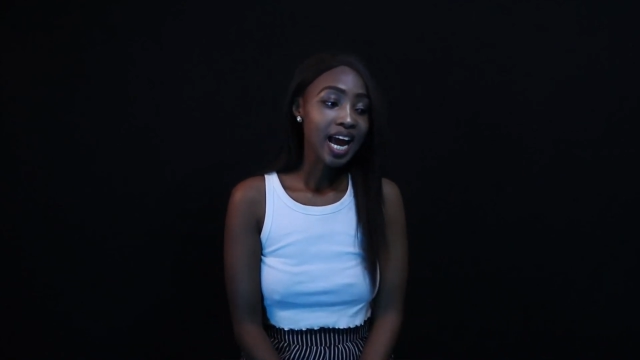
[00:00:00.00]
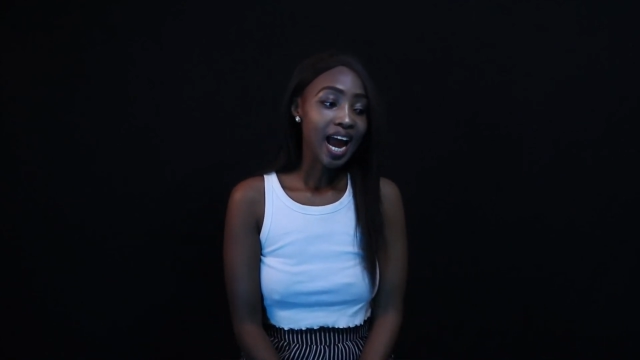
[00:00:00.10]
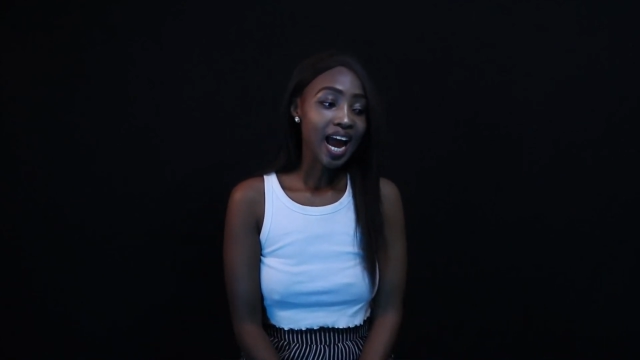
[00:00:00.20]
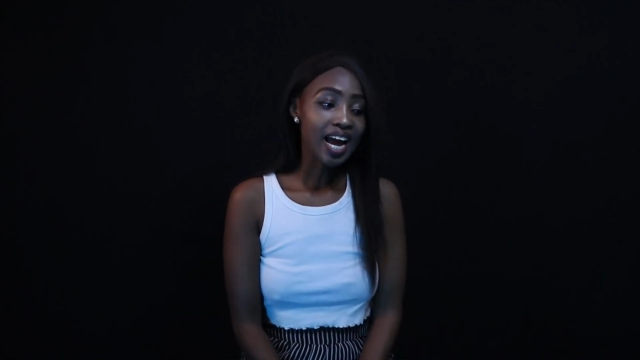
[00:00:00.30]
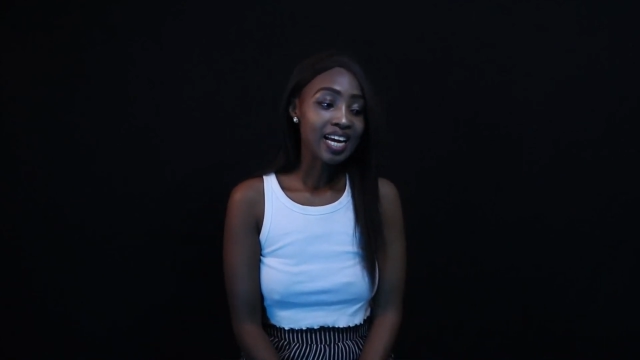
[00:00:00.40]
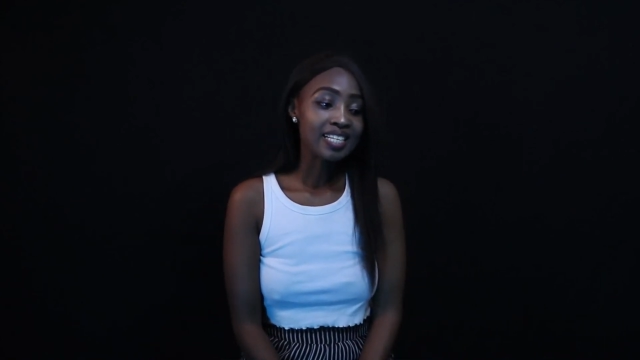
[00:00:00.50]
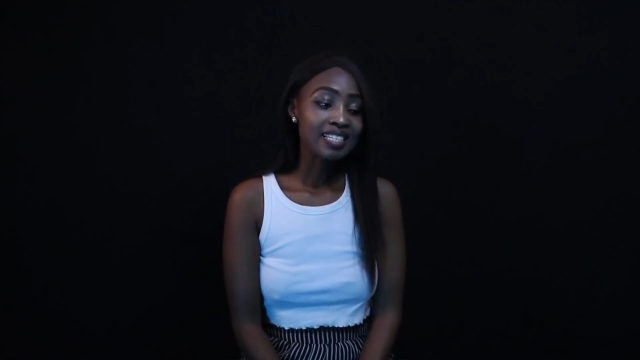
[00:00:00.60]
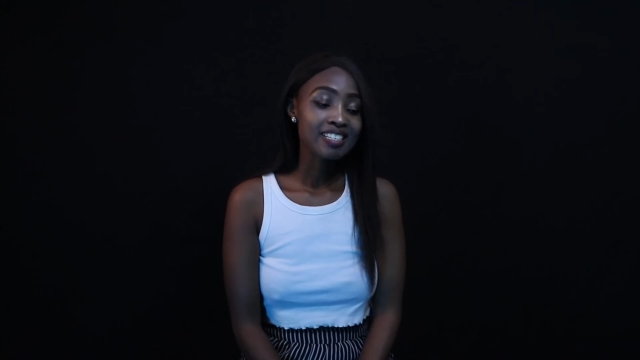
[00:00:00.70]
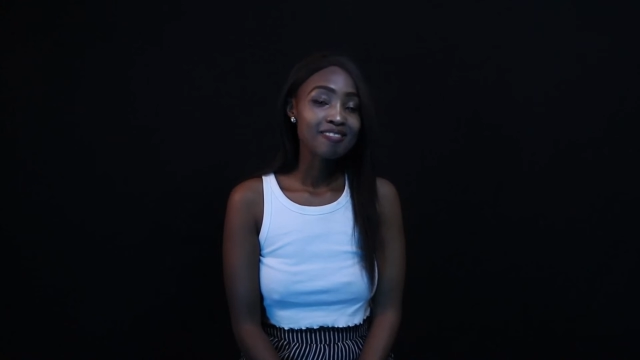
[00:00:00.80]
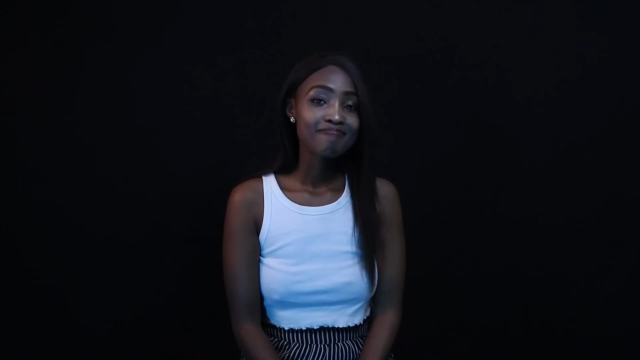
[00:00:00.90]

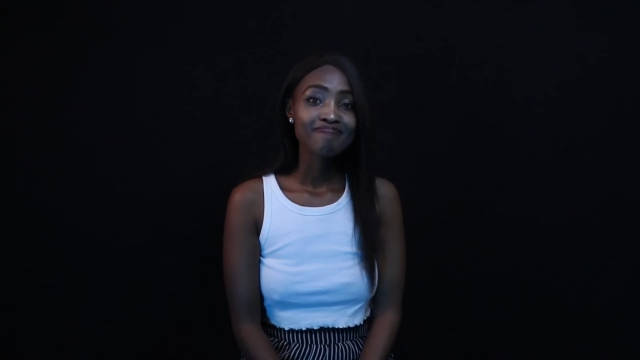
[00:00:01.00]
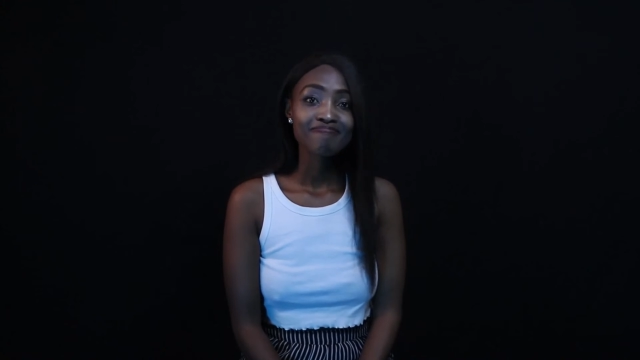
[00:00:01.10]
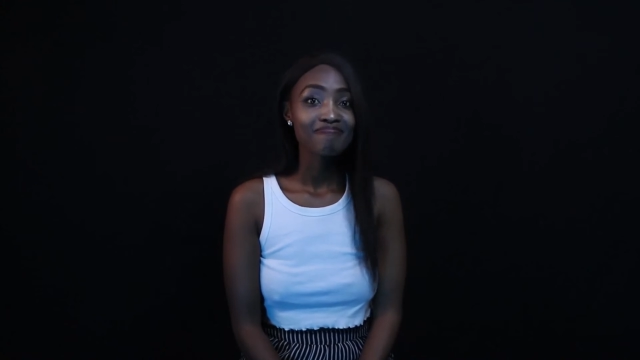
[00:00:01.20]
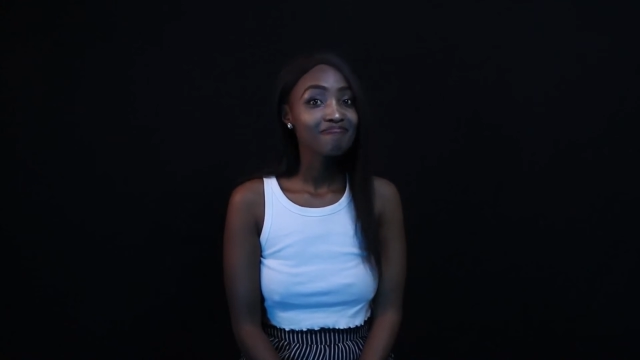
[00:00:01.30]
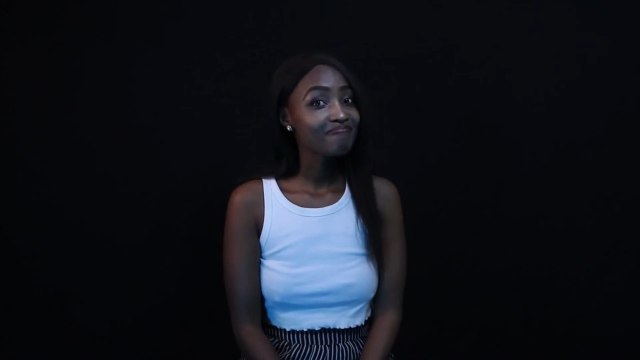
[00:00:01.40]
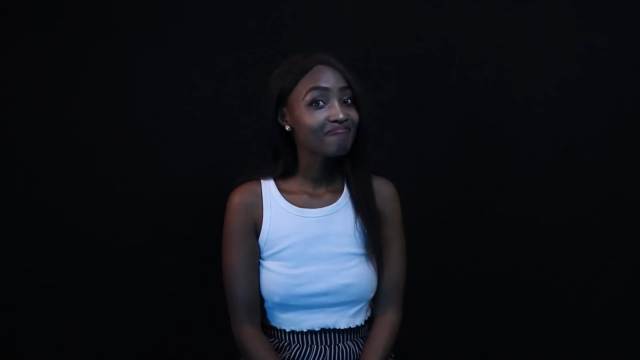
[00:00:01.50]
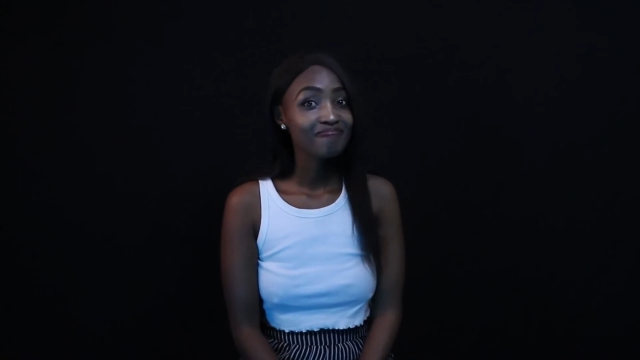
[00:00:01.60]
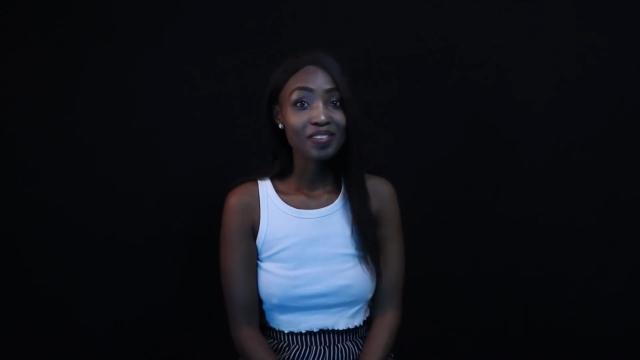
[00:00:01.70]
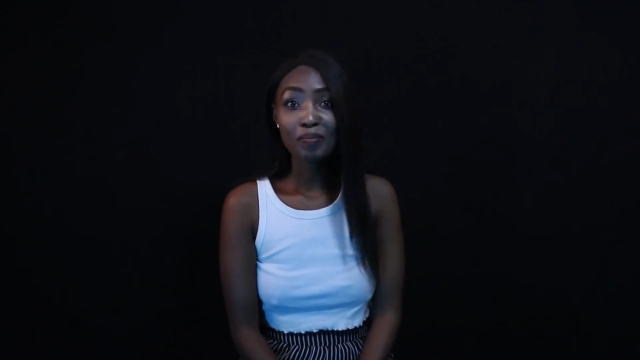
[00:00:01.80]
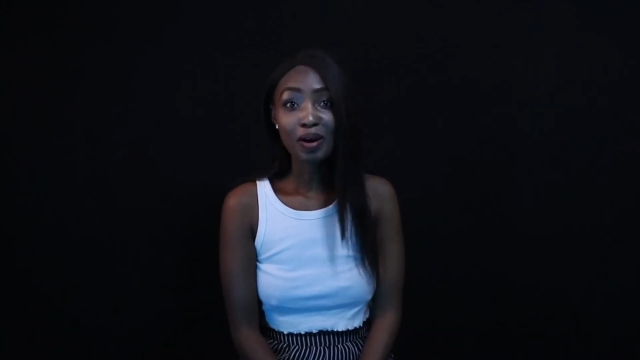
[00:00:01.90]
And
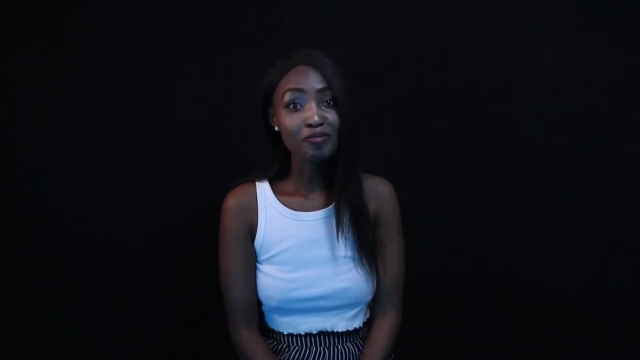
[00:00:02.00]
my